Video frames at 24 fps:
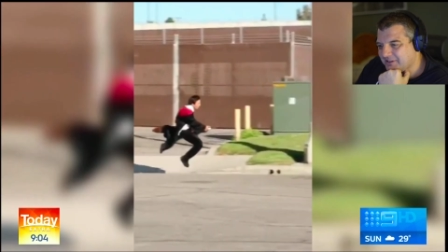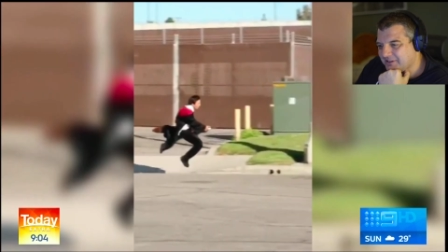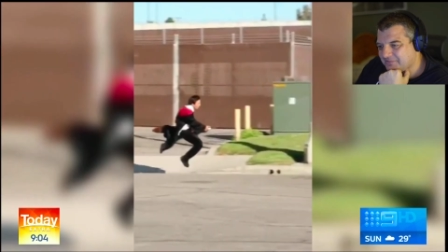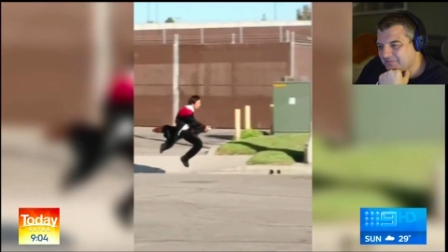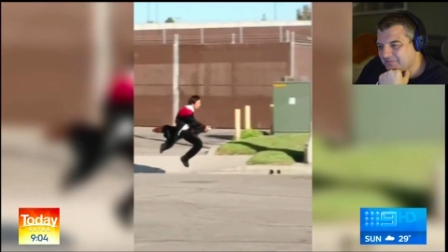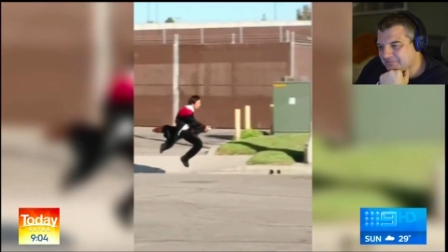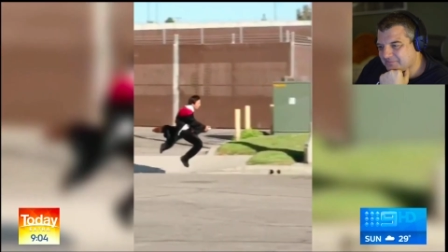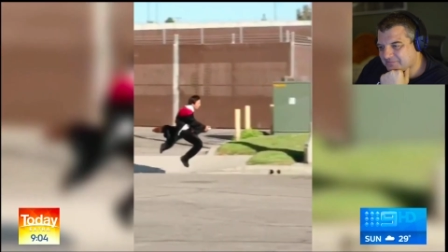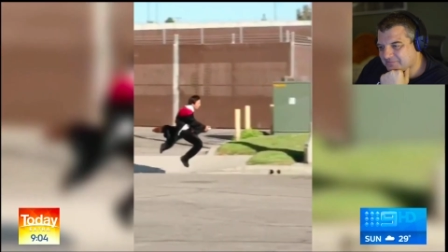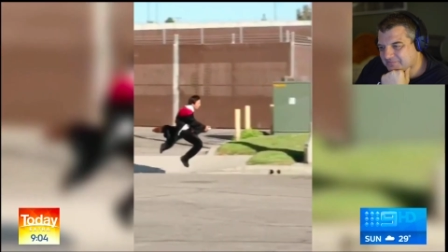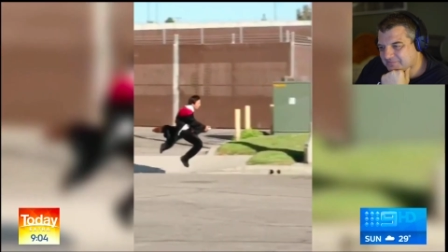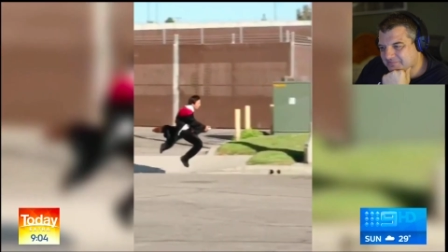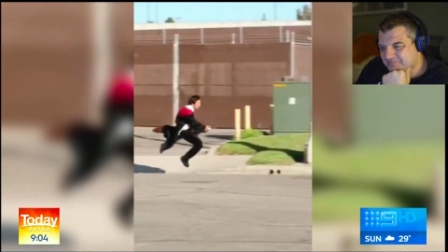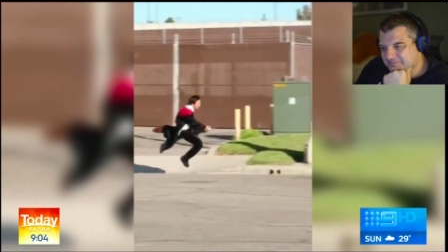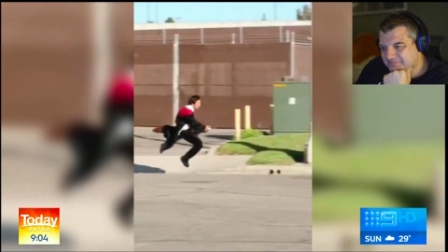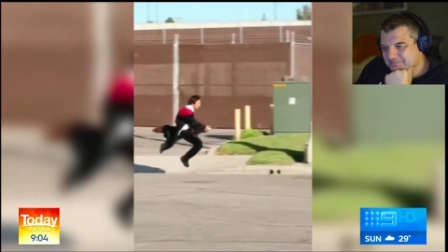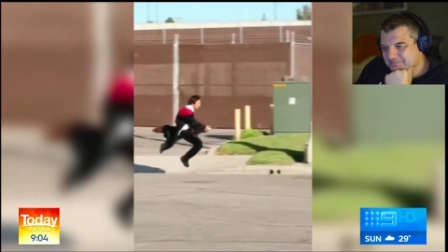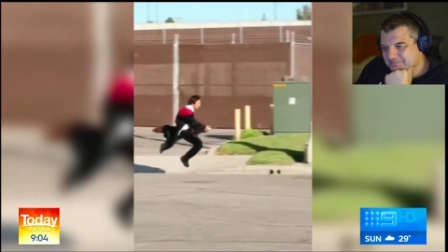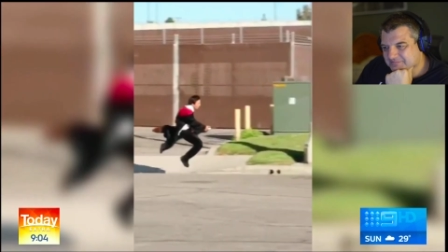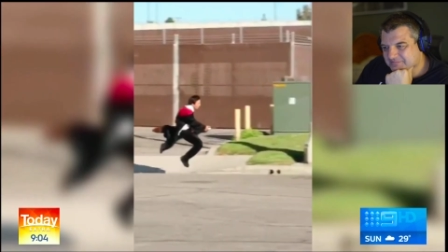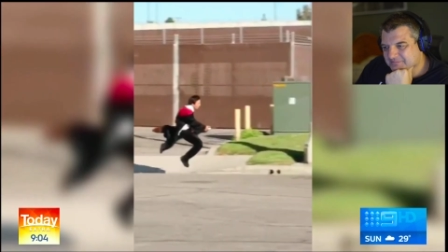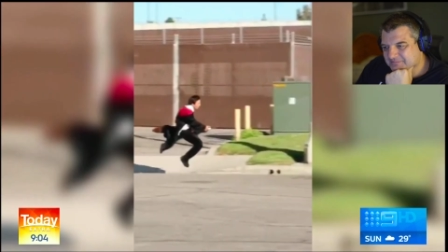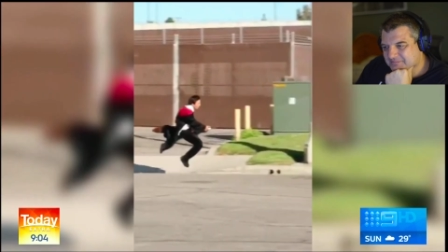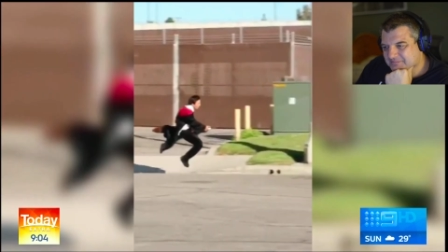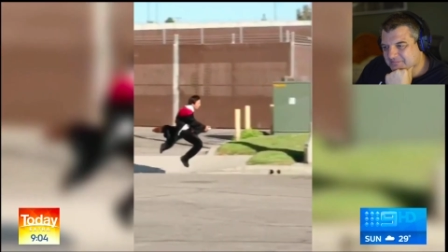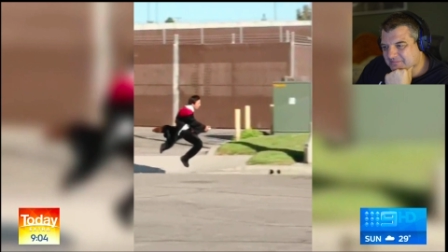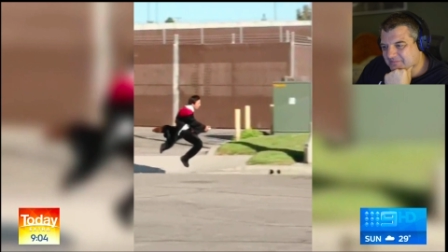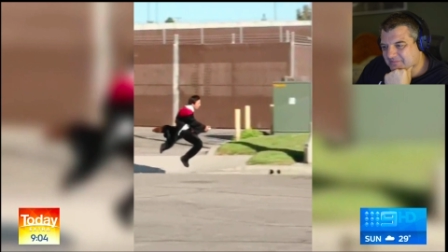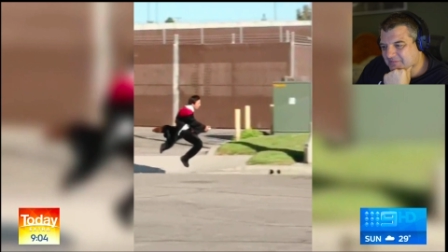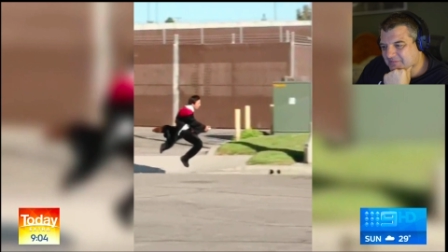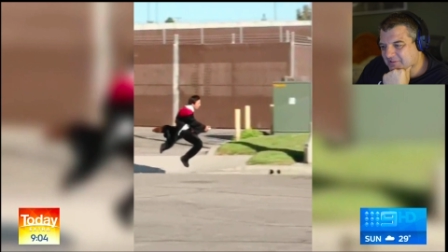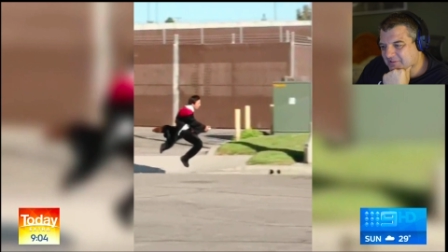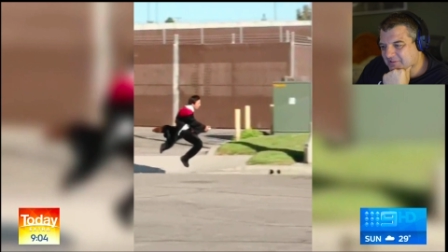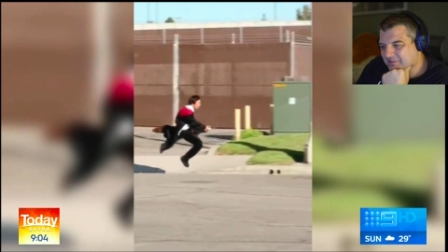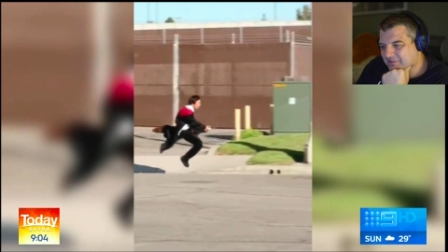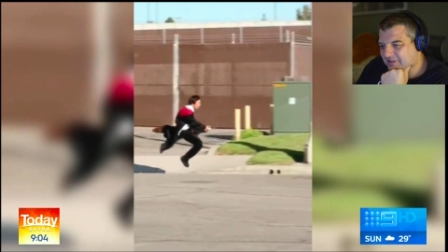there.
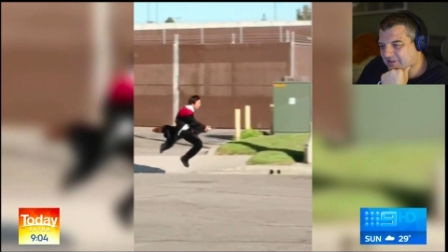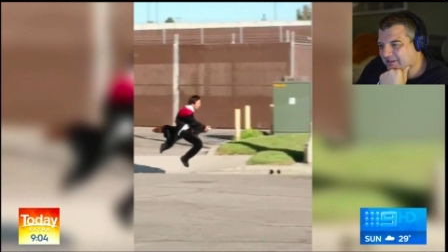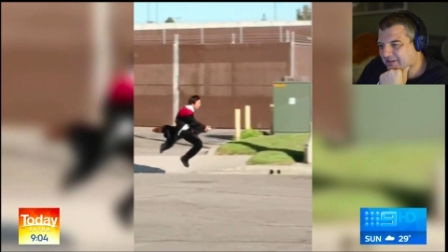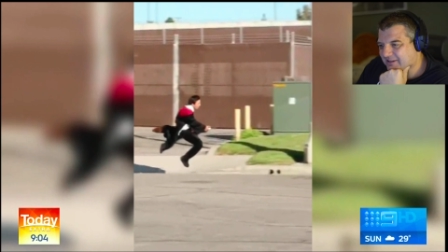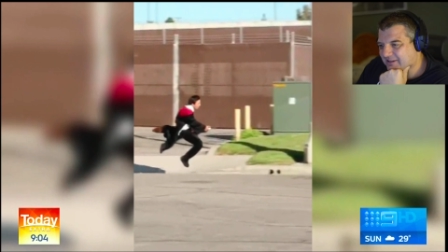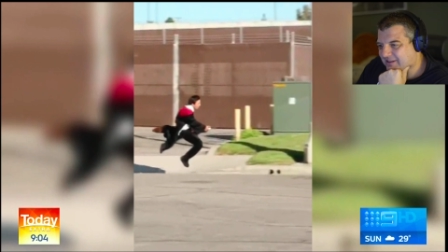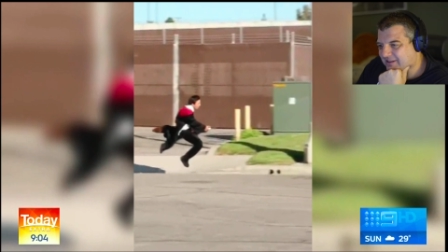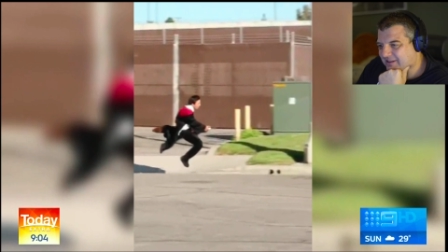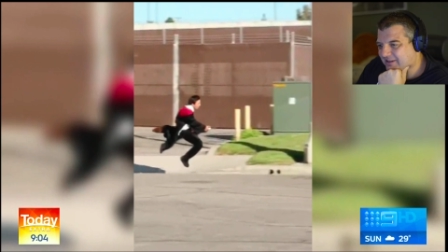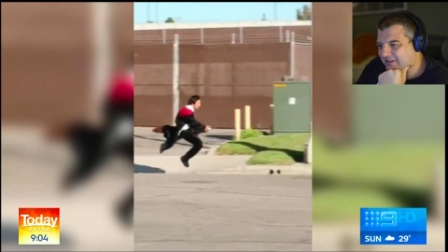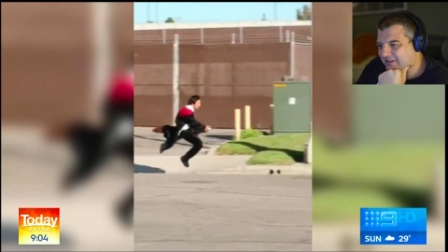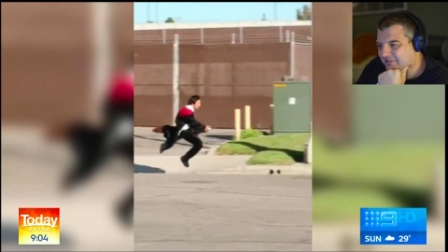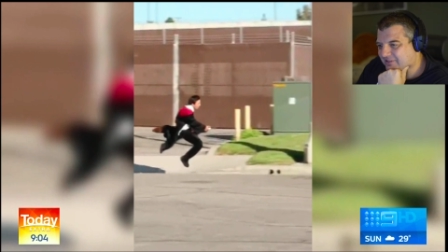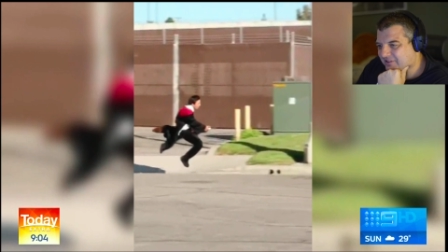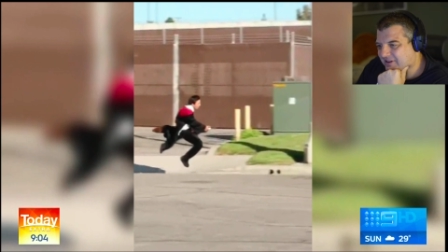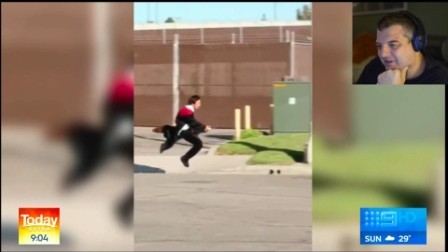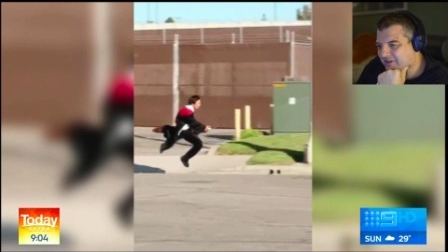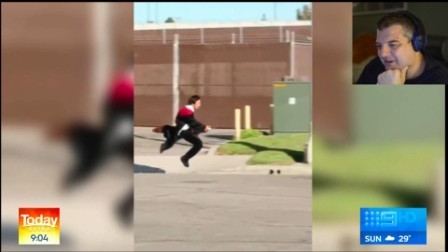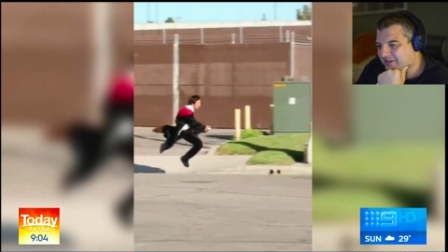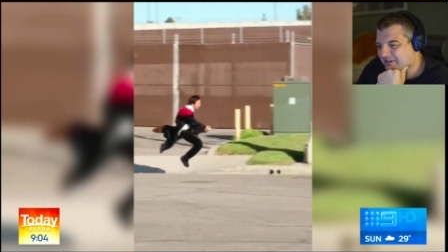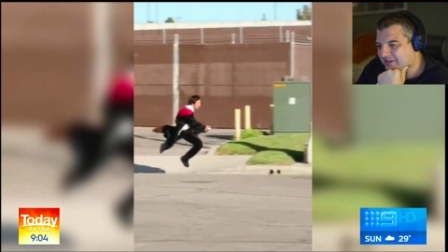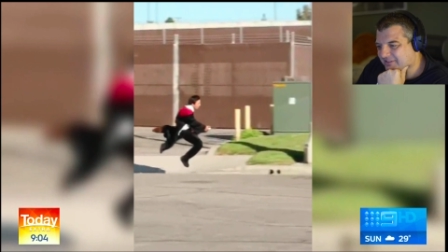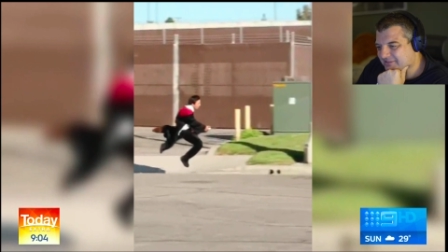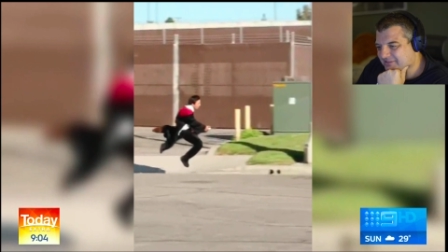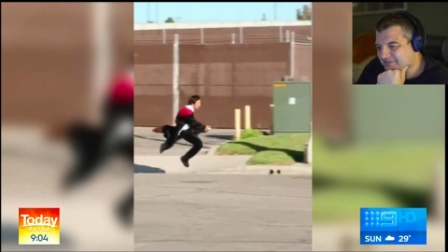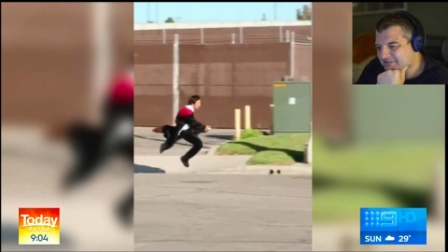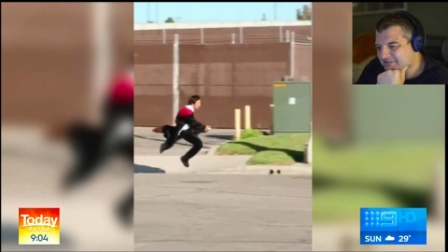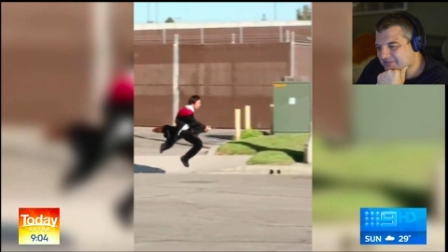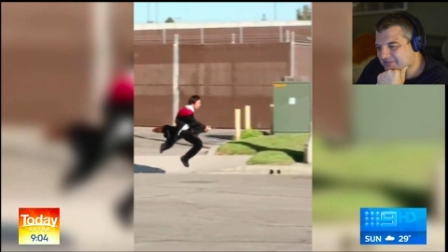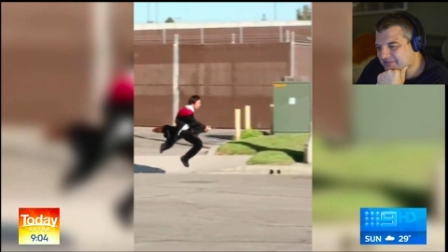Because that is that side.